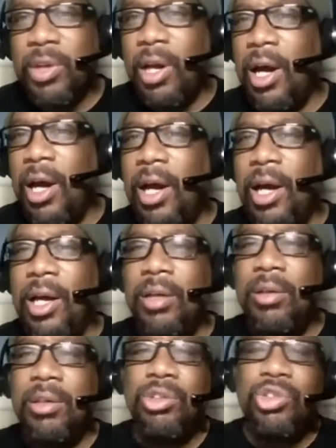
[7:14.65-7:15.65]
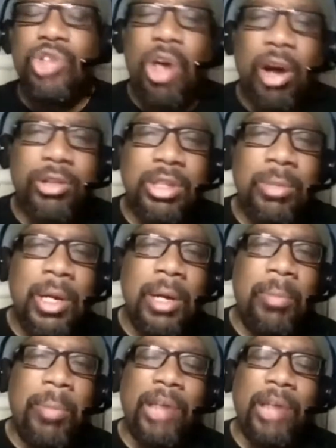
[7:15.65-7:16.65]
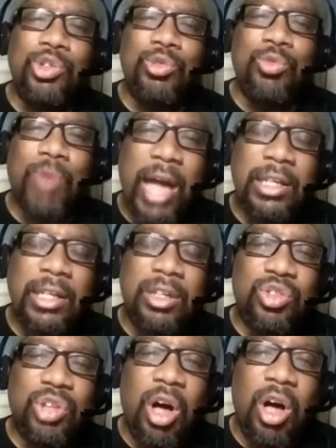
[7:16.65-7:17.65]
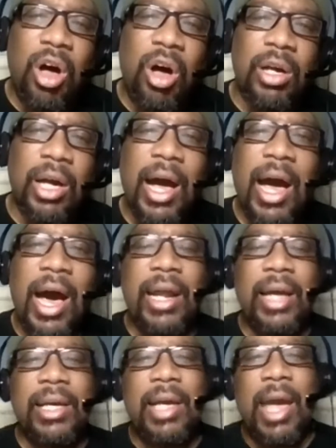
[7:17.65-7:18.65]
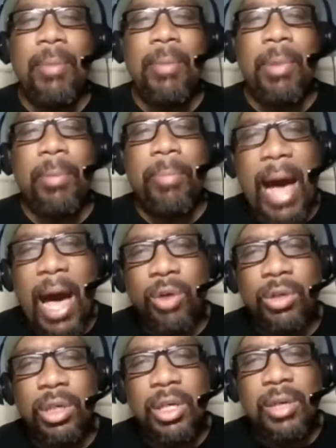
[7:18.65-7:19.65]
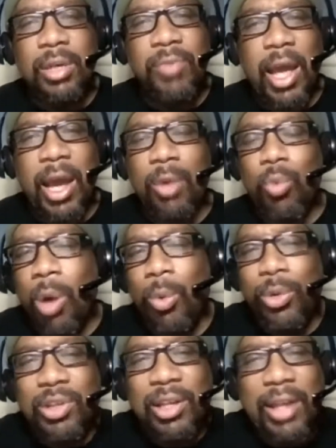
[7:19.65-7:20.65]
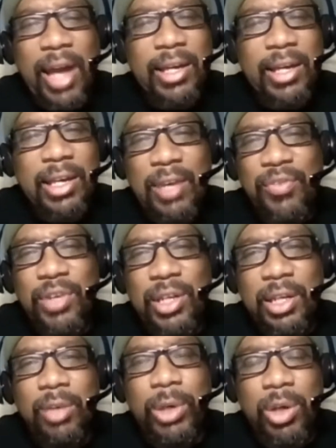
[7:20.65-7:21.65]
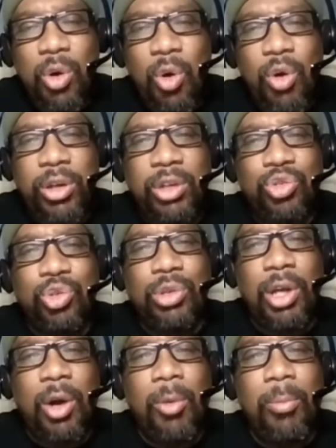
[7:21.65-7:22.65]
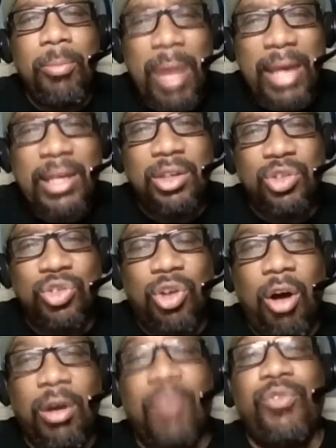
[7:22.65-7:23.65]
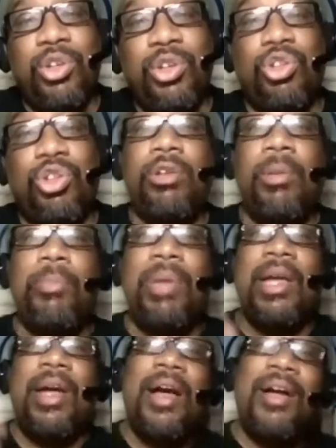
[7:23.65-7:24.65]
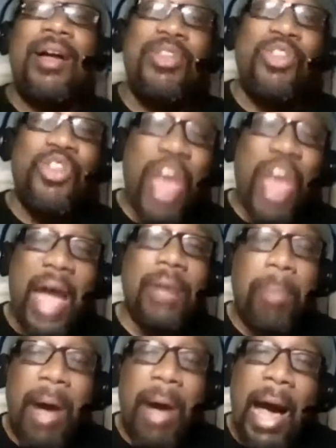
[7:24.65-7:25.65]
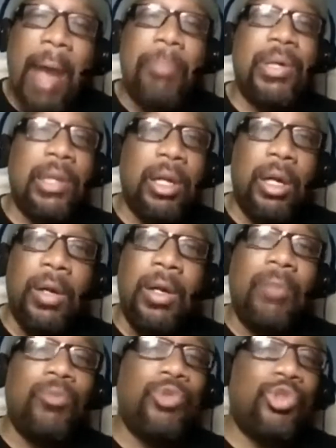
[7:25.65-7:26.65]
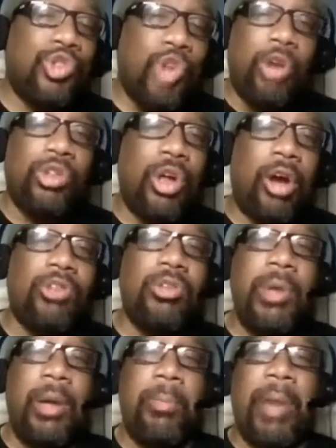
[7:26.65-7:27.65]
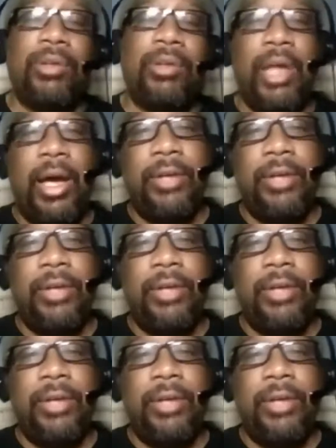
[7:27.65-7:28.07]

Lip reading: Talk to me about you writing the song, how that came about, and what was it like even in the recording studio making the song and for the song to be that popular. Talk to me about that.